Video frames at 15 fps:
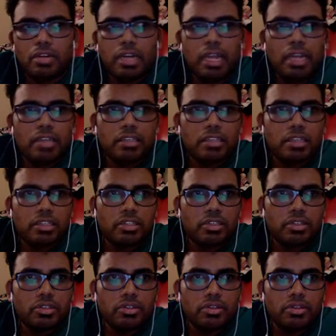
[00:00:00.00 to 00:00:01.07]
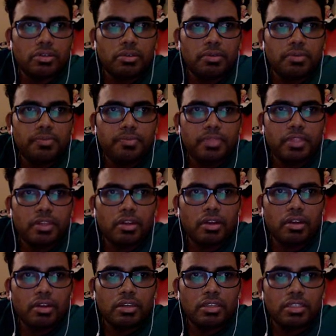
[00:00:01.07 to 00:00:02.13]
Android Studio
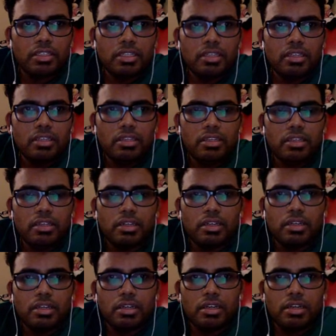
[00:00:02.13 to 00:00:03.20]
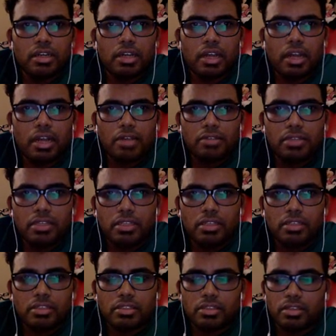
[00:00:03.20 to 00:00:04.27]
already have
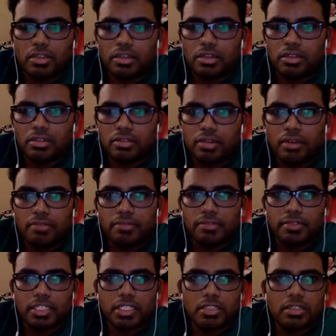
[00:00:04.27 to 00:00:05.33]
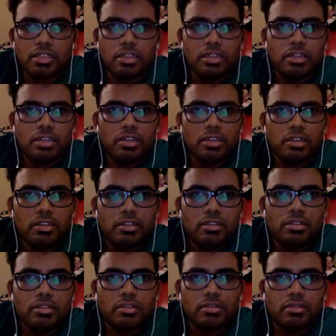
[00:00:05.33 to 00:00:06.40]
these softwares.
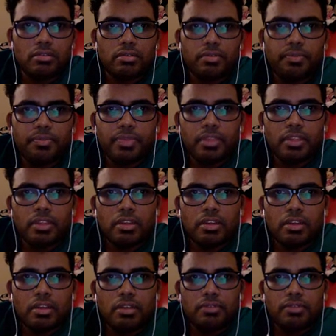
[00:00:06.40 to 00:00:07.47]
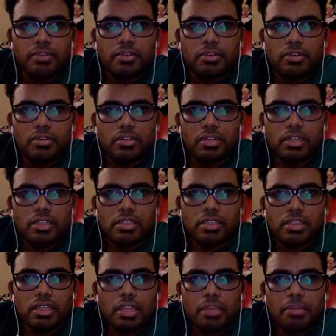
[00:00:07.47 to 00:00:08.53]
So if you go to the
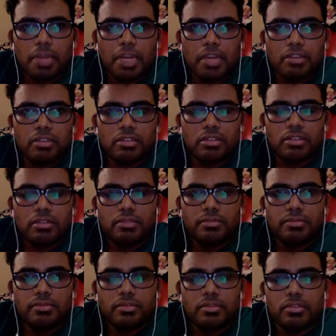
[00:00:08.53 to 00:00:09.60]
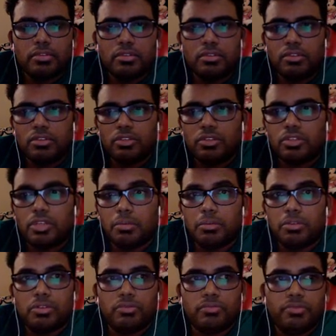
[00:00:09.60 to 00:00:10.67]
SDK manager, you should be able
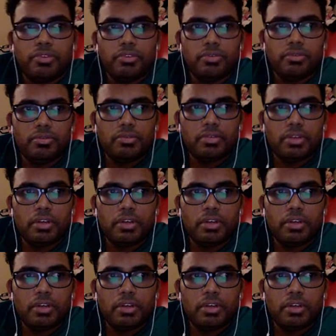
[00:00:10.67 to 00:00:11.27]
to view